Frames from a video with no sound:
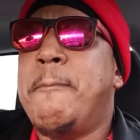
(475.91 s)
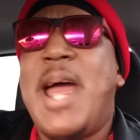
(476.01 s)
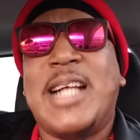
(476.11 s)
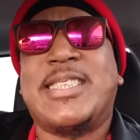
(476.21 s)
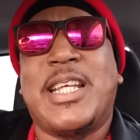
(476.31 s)

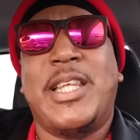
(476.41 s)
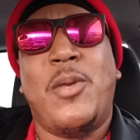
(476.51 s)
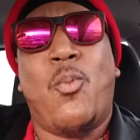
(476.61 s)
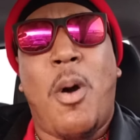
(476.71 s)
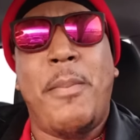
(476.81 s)

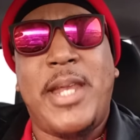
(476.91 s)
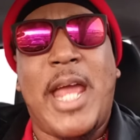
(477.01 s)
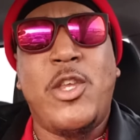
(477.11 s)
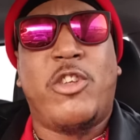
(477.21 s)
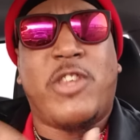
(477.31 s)
masculine woman
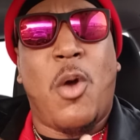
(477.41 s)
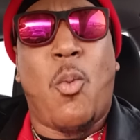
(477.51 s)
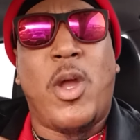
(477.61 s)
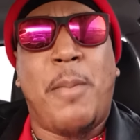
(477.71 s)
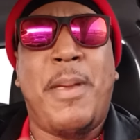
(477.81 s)
and you still
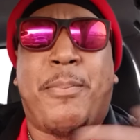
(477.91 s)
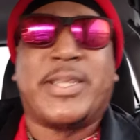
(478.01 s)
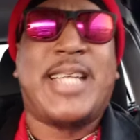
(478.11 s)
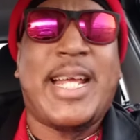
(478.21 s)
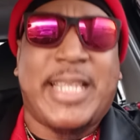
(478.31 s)
want to be
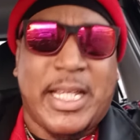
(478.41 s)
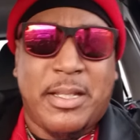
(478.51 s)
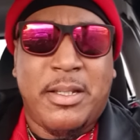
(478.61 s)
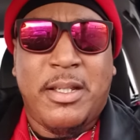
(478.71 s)
protected.